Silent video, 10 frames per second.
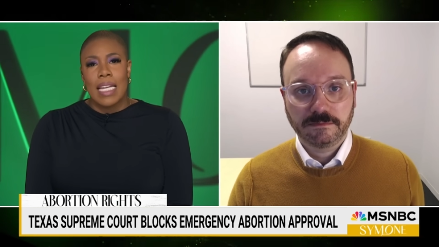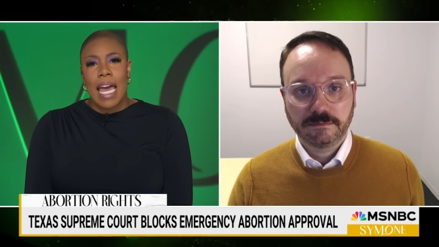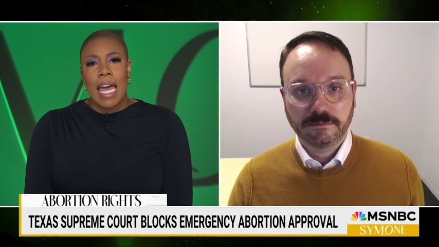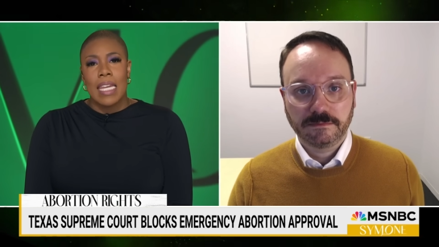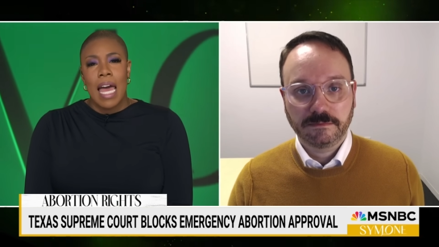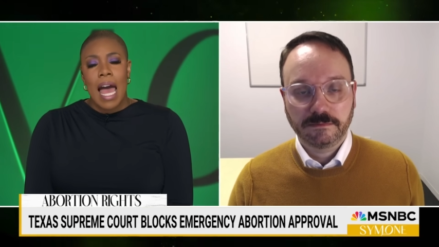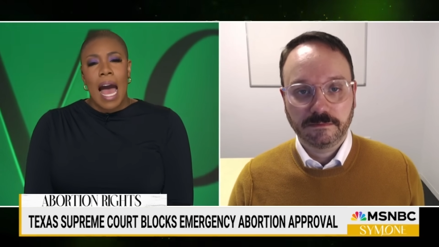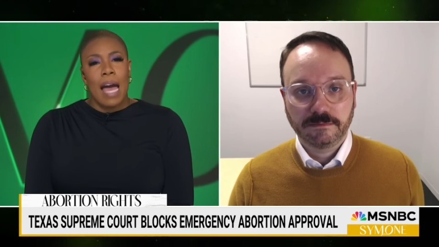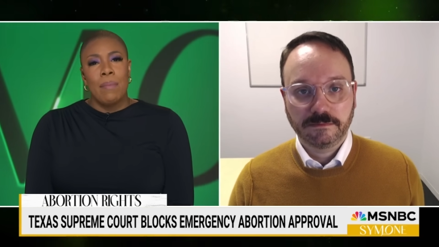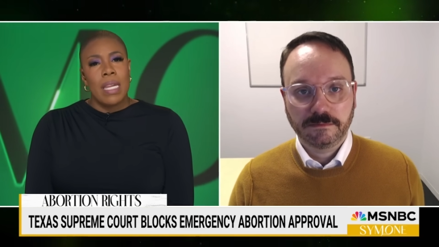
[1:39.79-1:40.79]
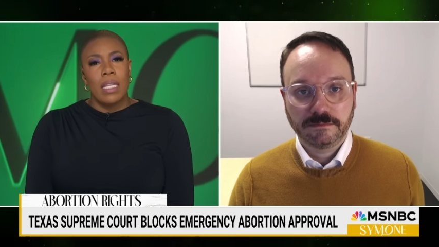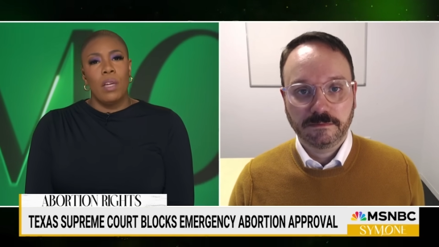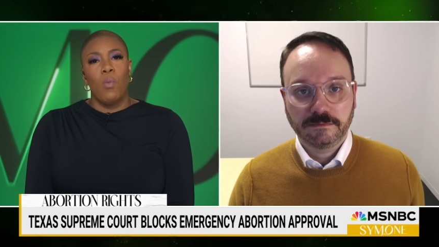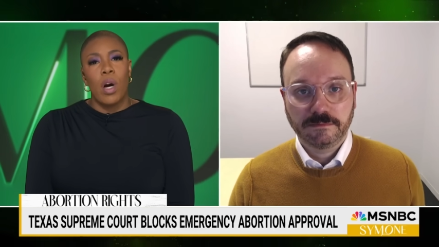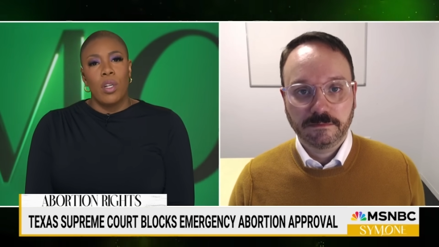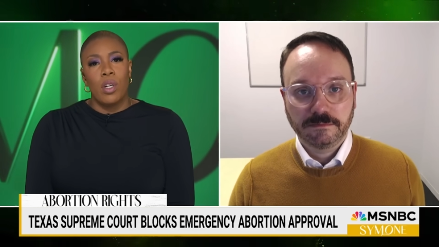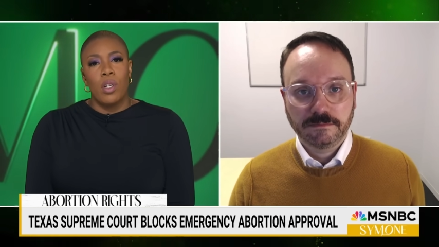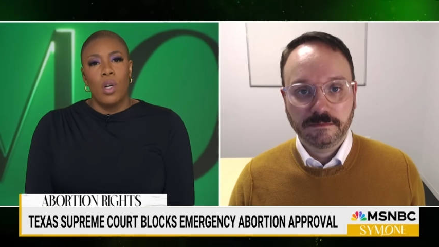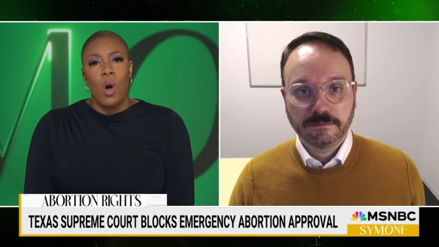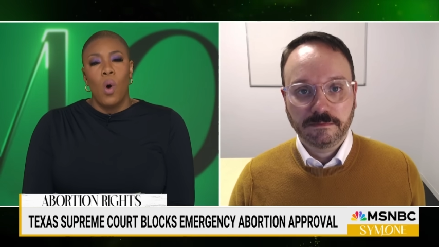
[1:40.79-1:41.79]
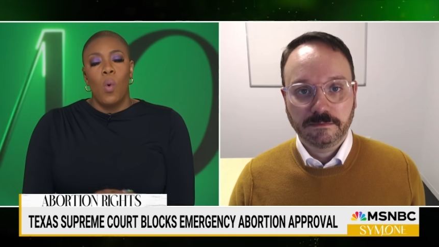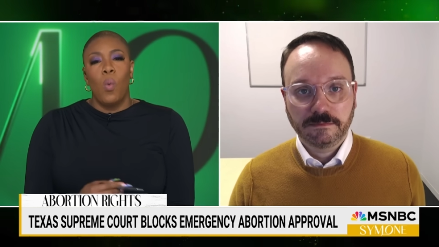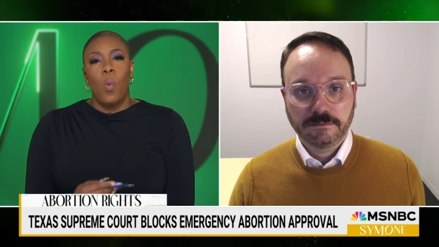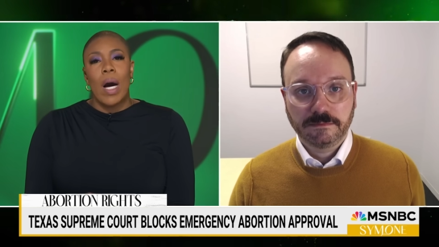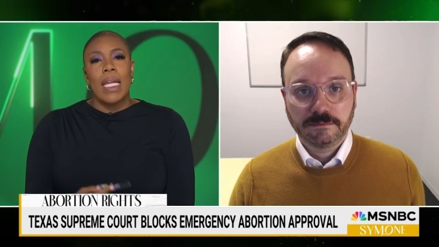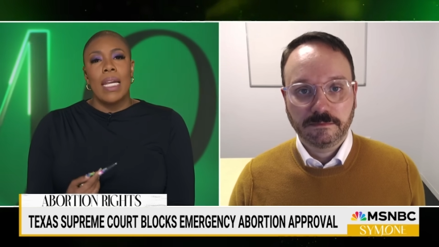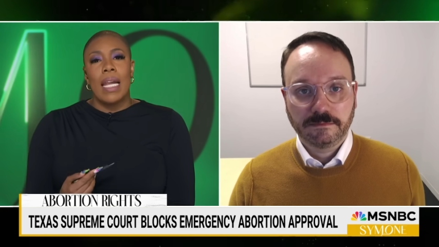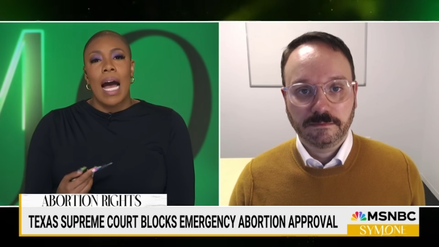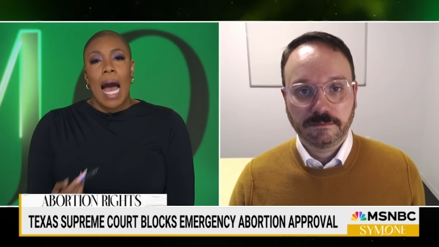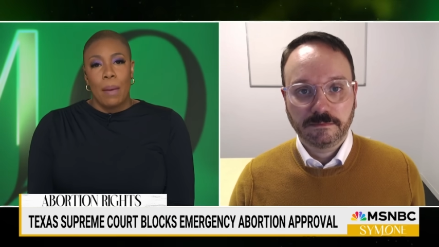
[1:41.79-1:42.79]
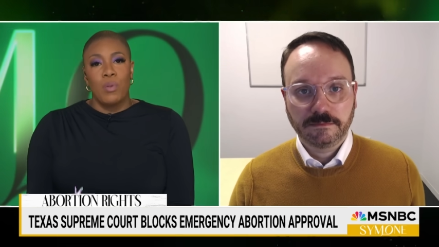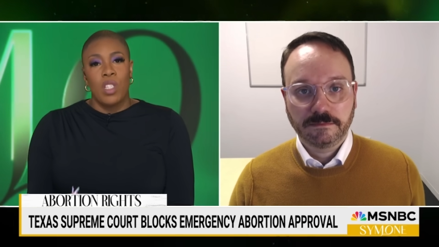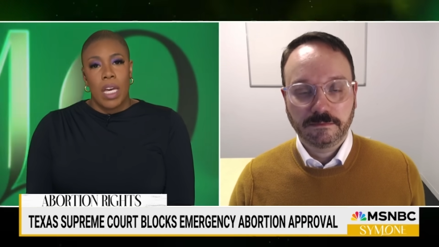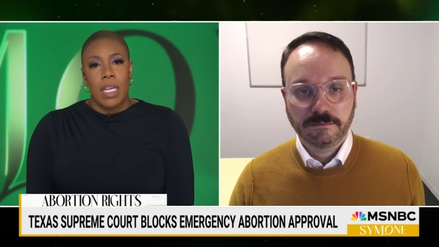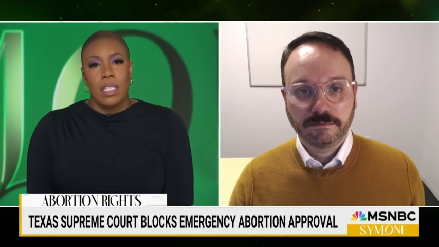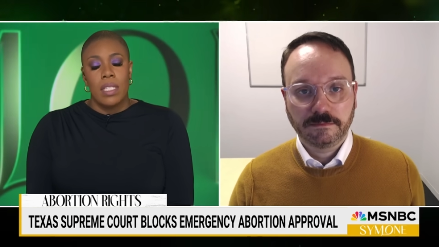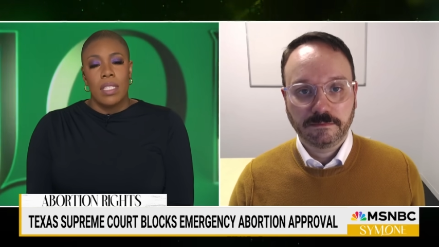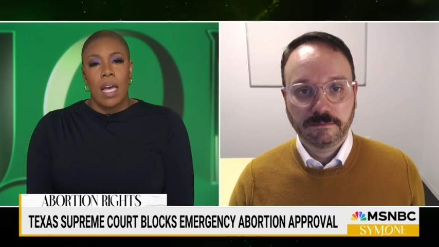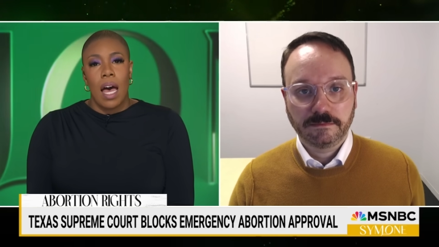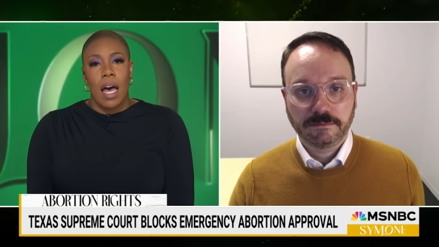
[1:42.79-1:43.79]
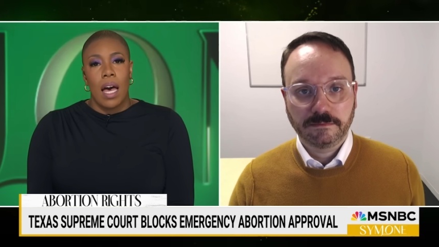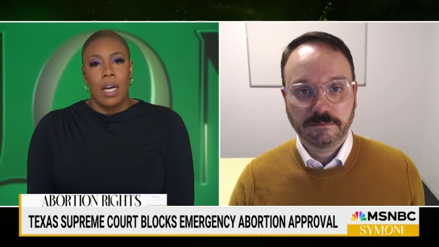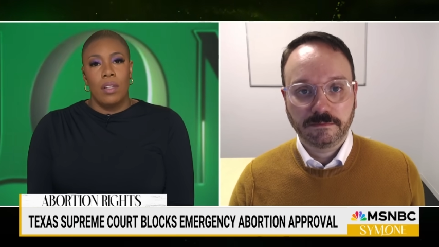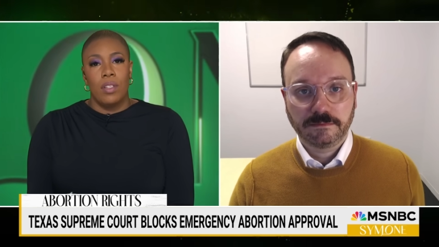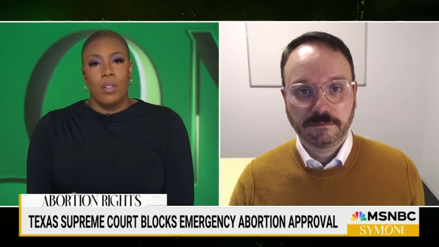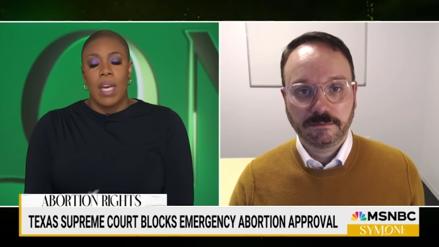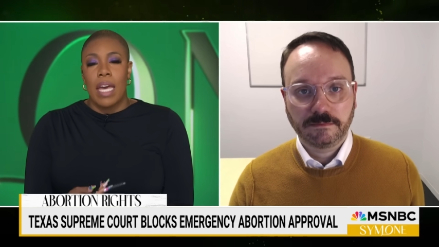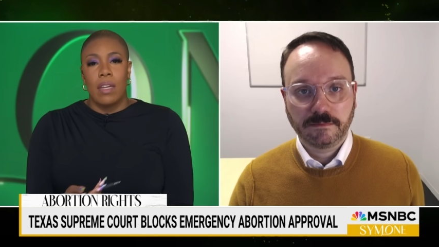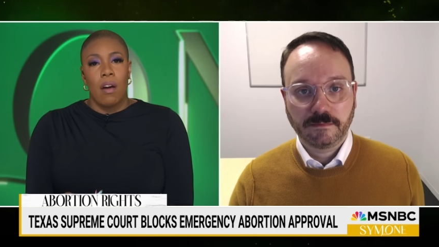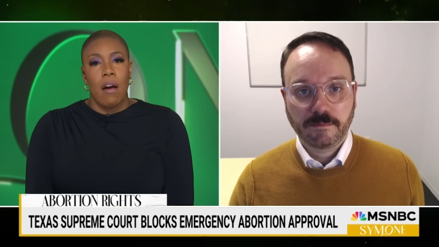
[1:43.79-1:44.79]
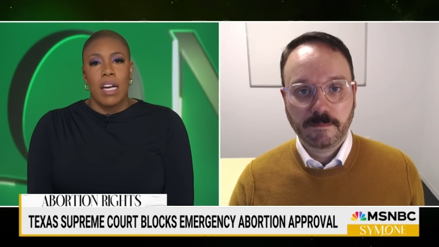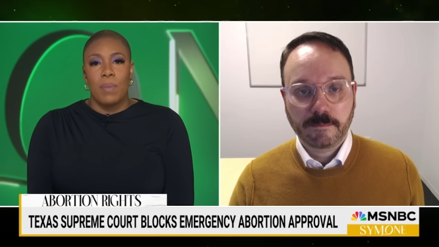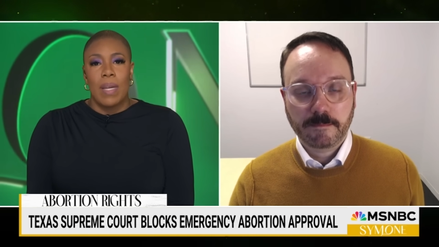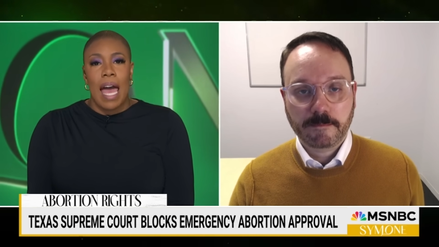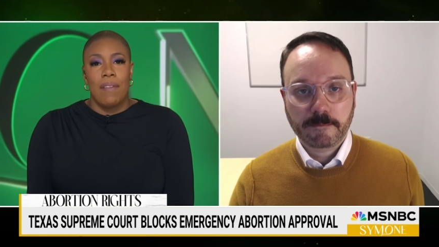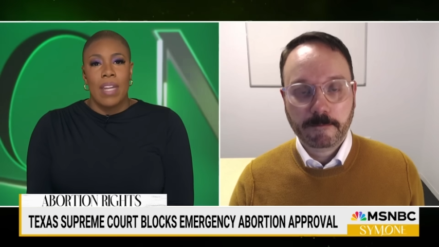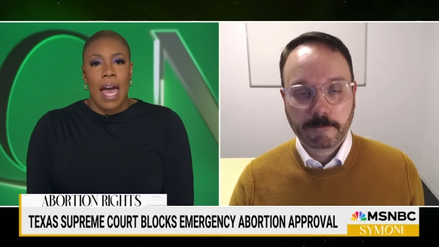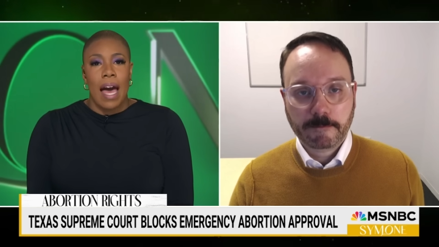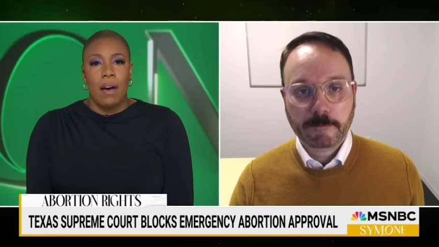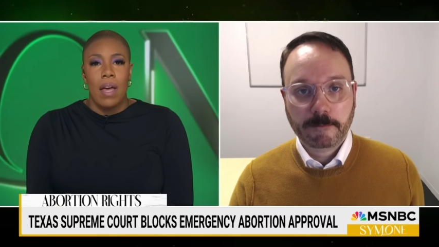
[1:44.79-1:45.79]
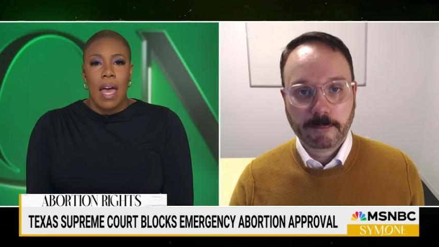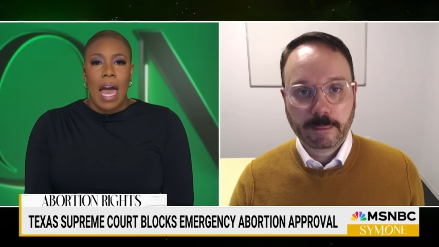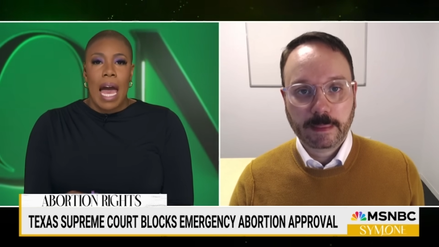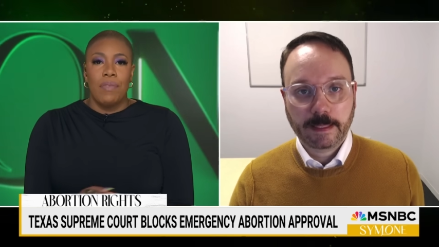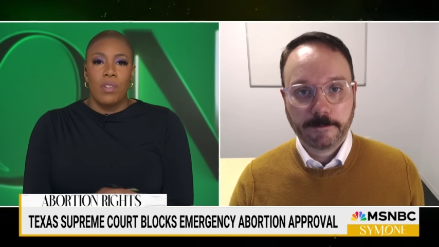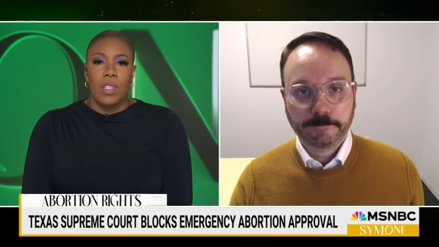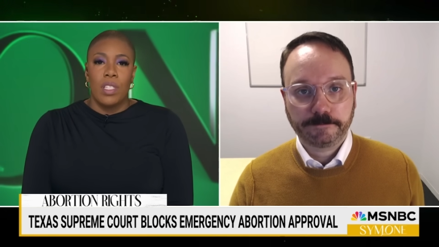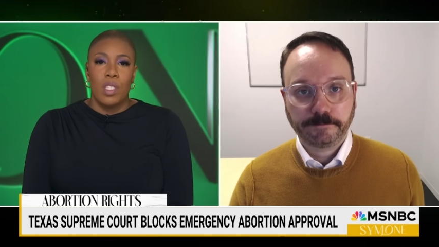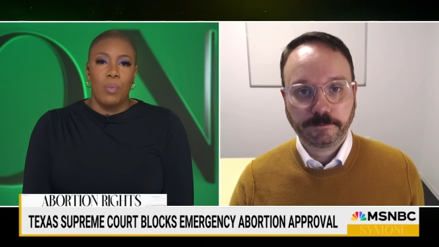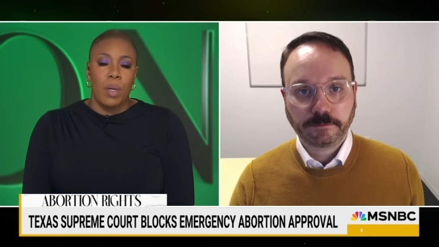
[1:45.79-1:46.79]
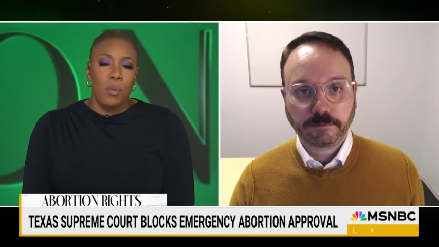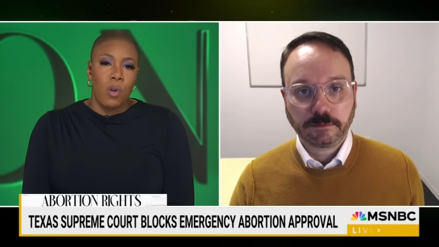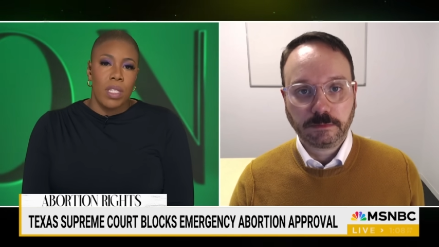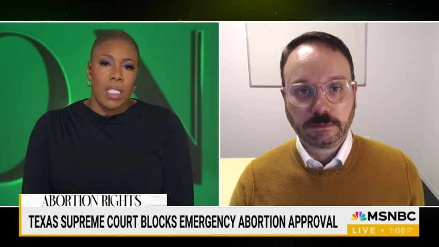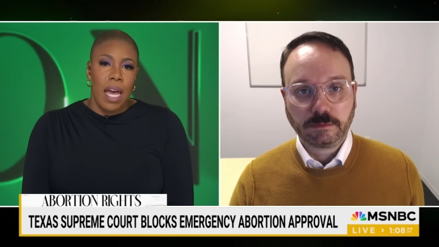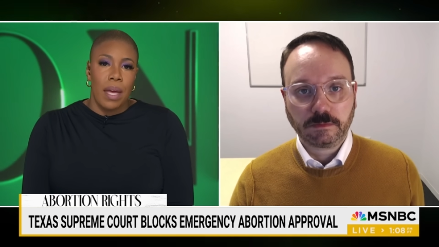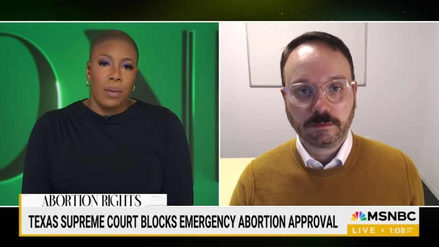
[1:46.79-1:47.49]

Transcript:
Speaker 1: And I immediately wondered what options uh, do Kate and her husband have now after this Supreme Court stay?